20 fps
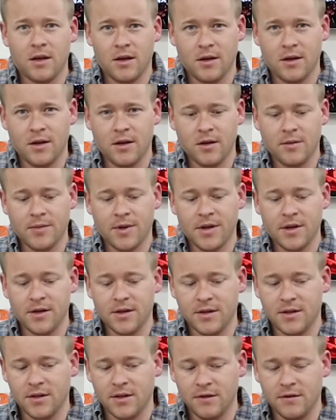
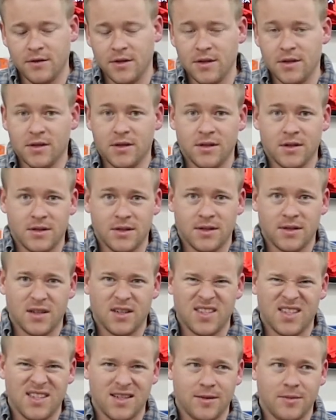Because if it
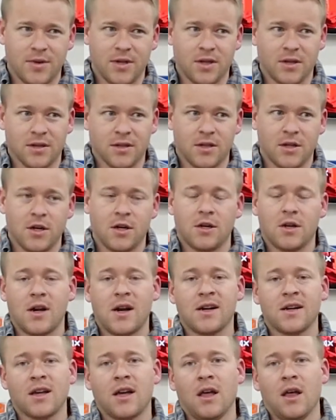does end up being the steering
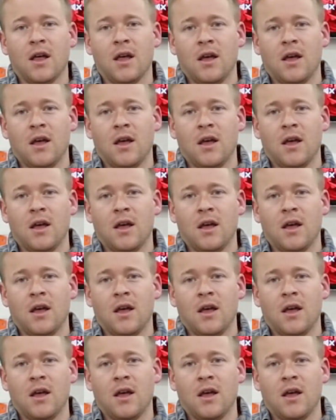rack,